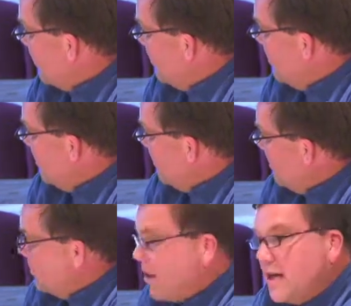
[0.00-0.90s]
and
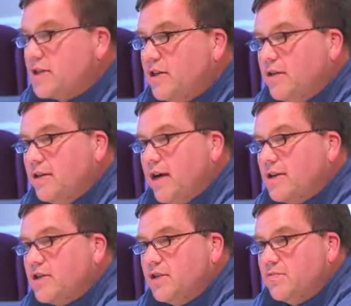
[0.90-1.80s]
cause a
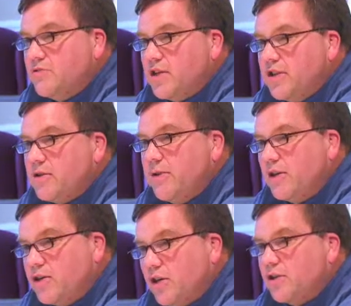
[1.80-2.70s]
cause a schism
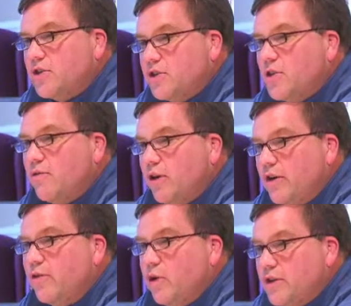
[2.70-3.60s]
in the church just over
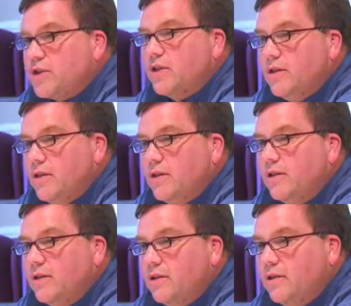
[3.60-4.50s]
a divorce. I've
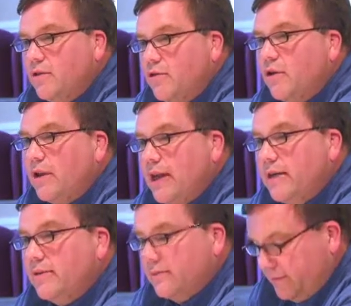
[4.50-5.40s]
heard that. You've heard of
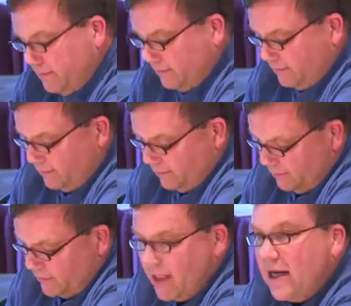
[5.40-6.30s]
that? that kind of stuff,
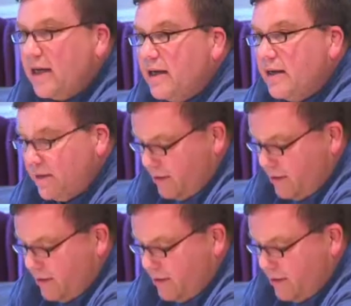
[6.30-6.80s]
Yeah.